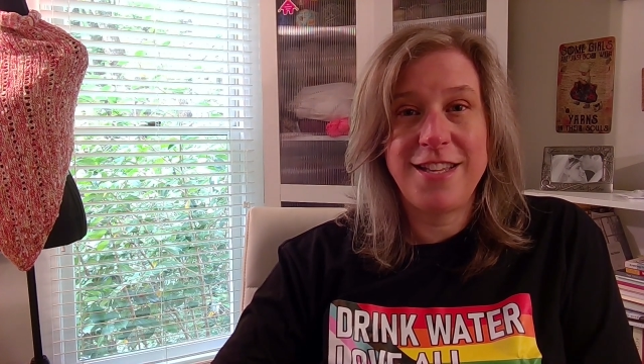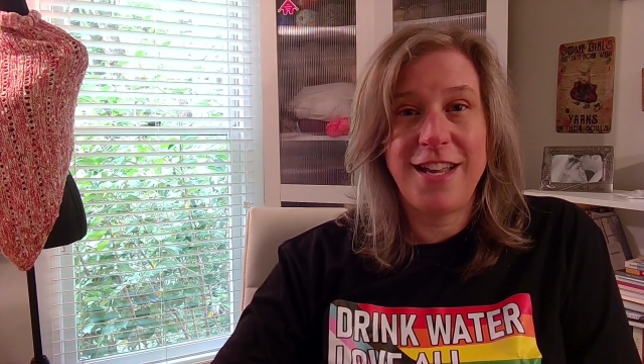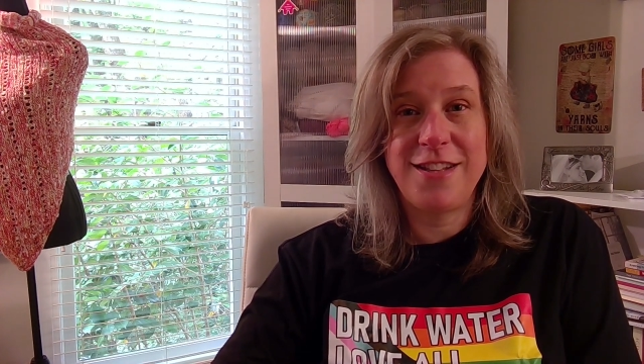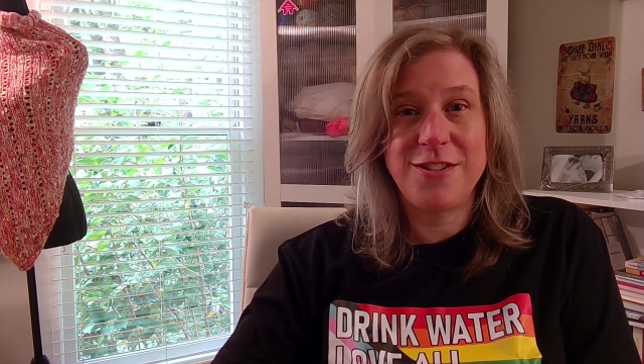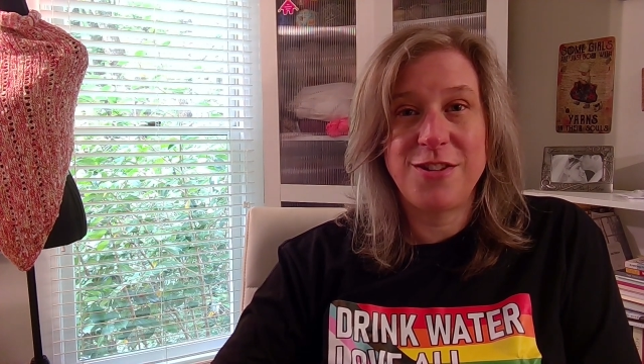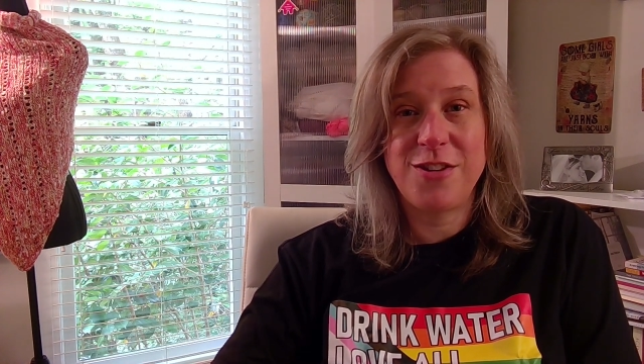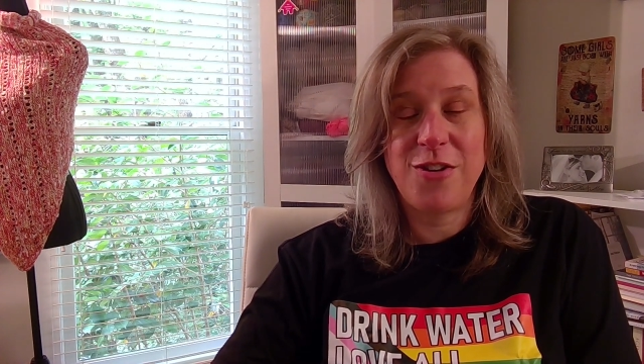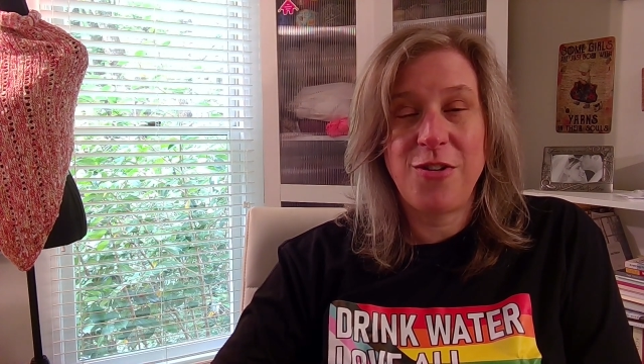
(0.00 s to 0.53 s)
And
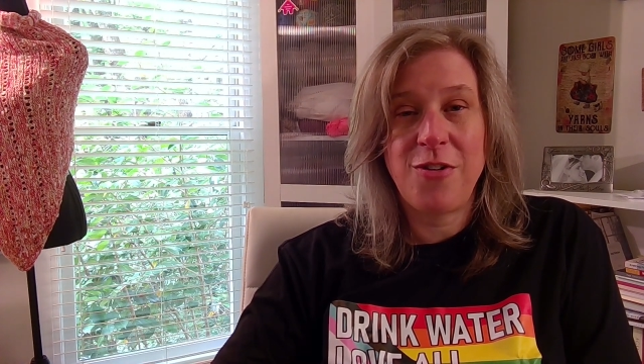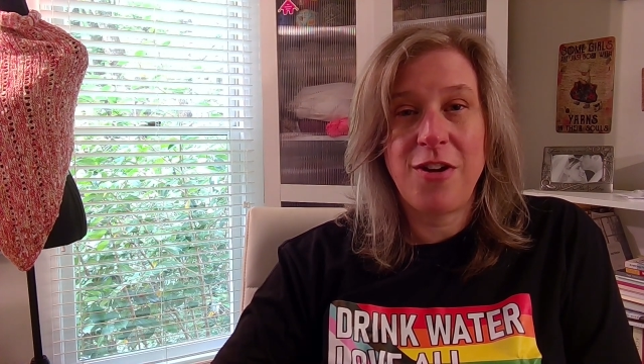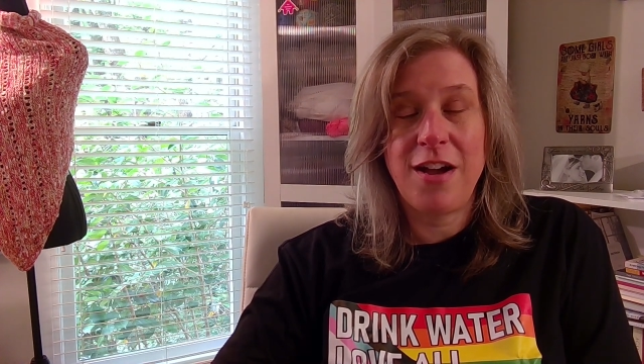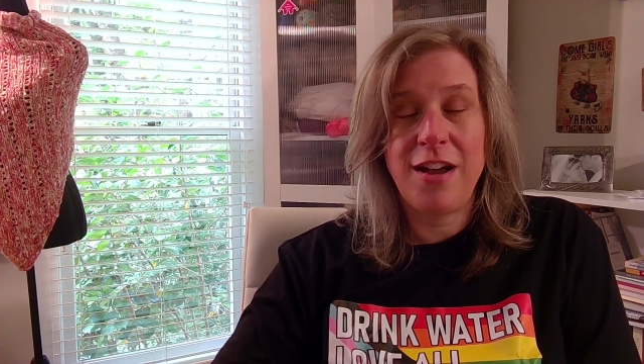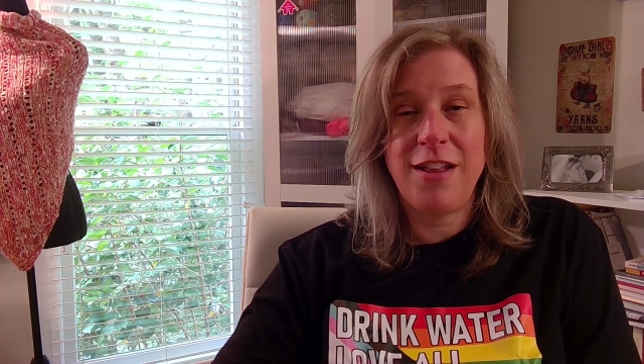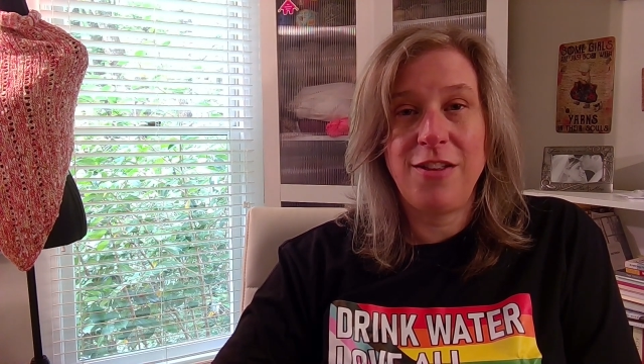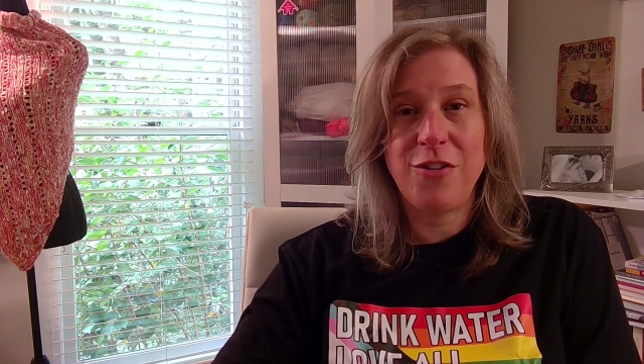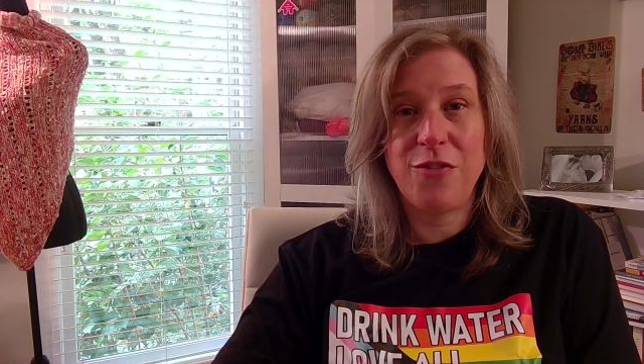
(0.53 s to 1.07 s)
so
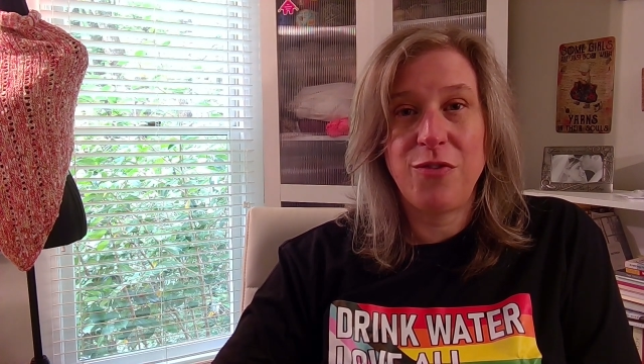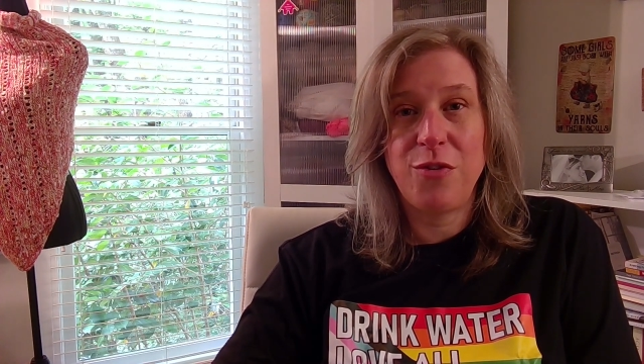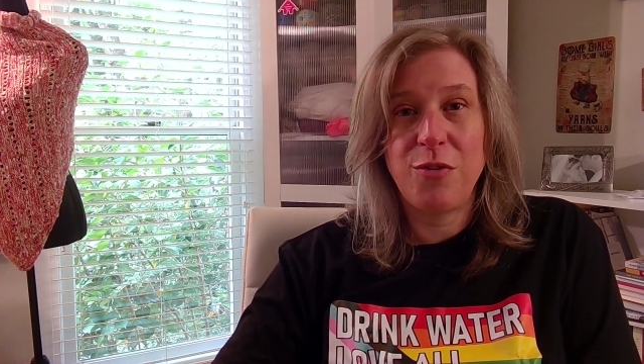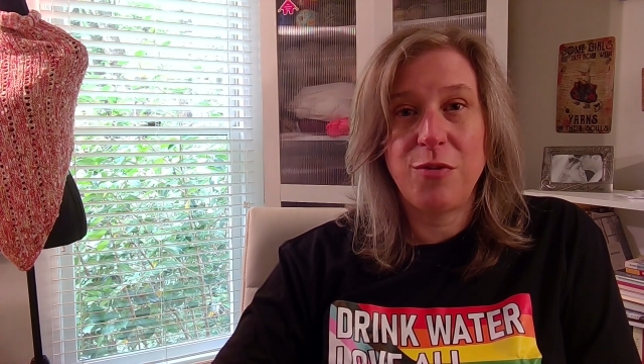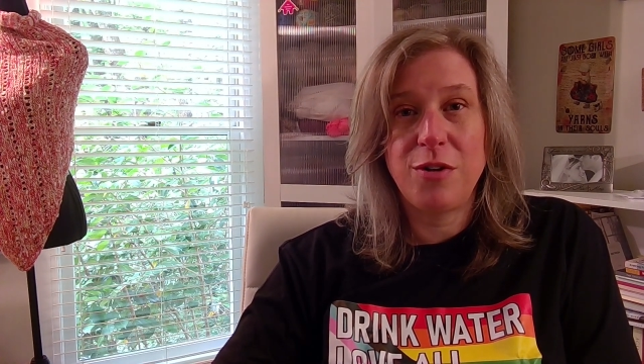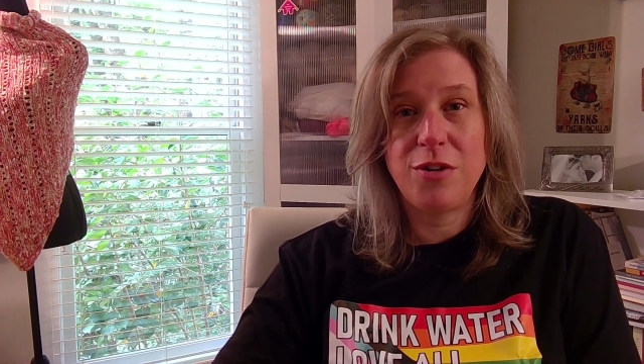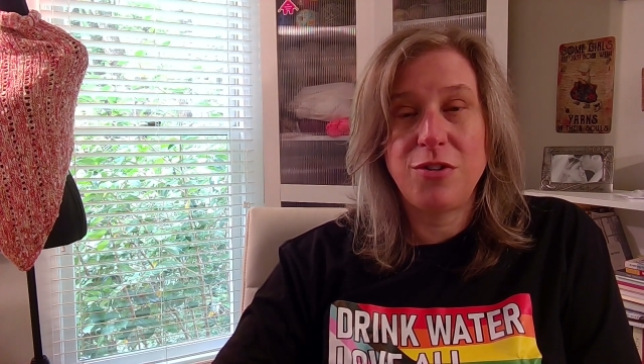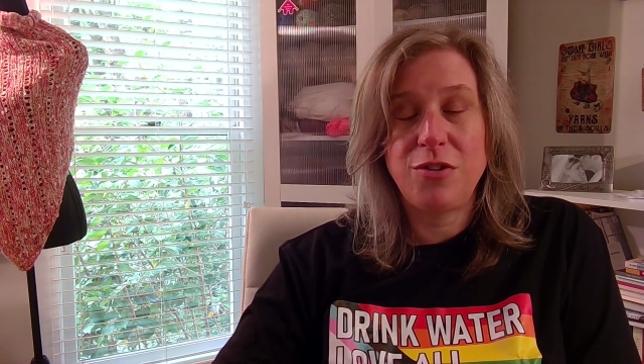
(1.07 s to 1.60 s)
I look
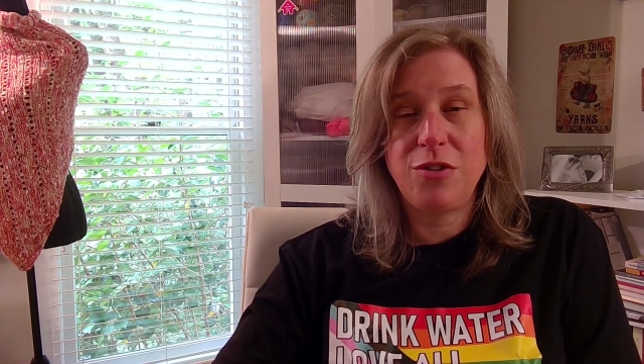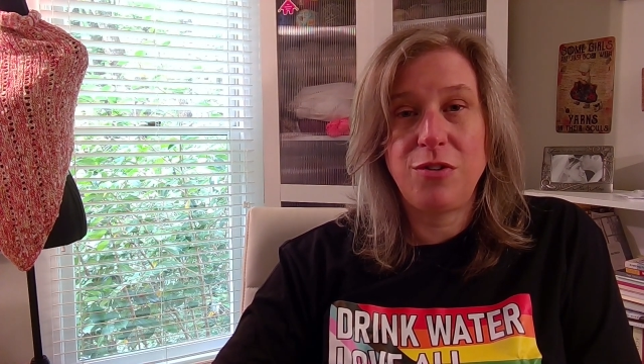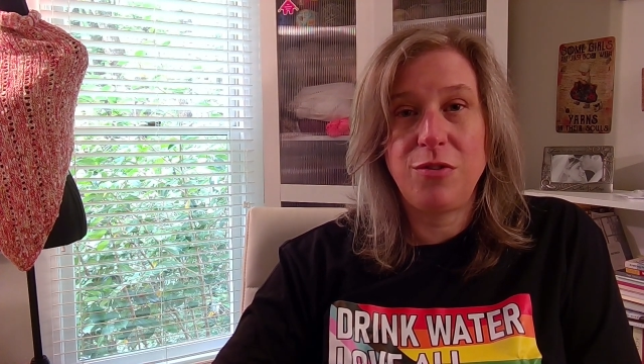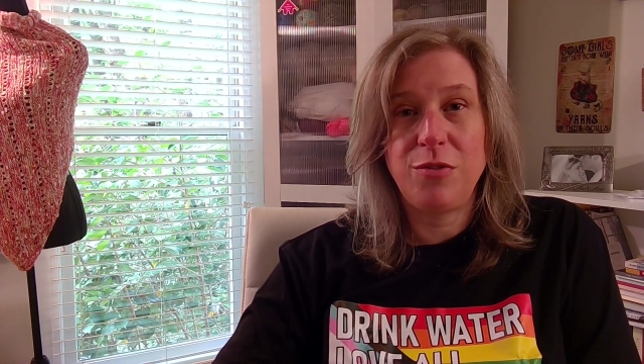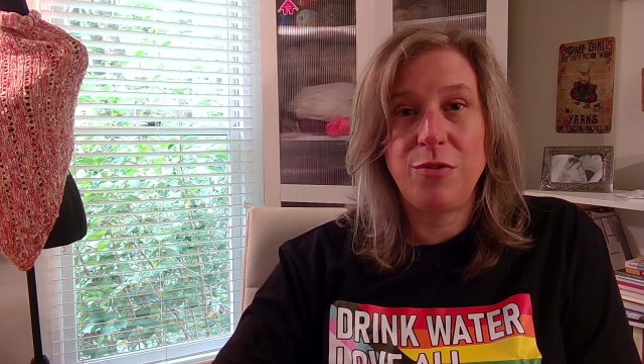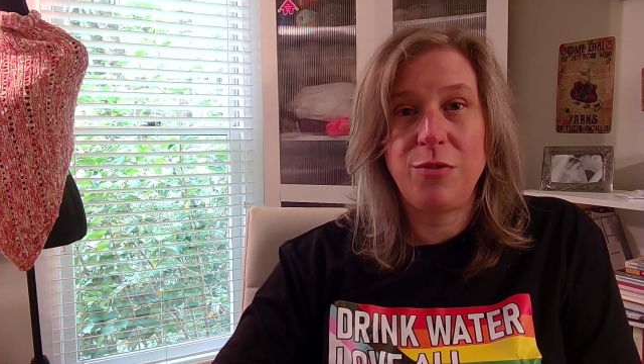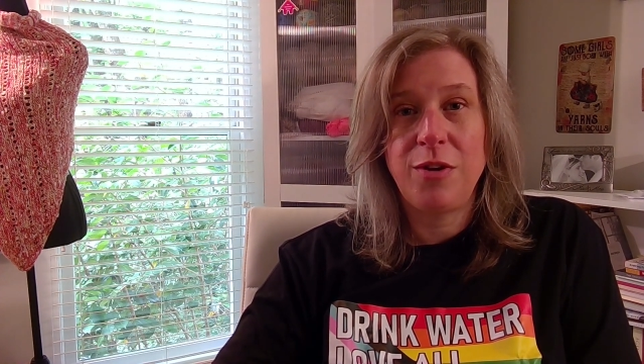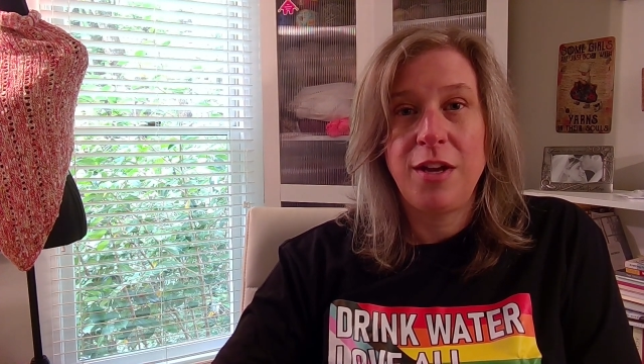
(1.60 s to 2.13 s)
forward
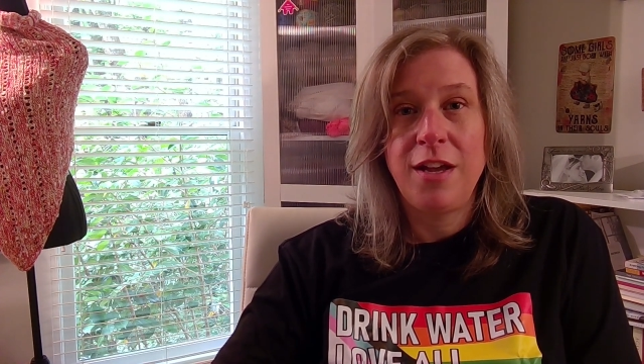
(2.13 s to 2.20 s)
to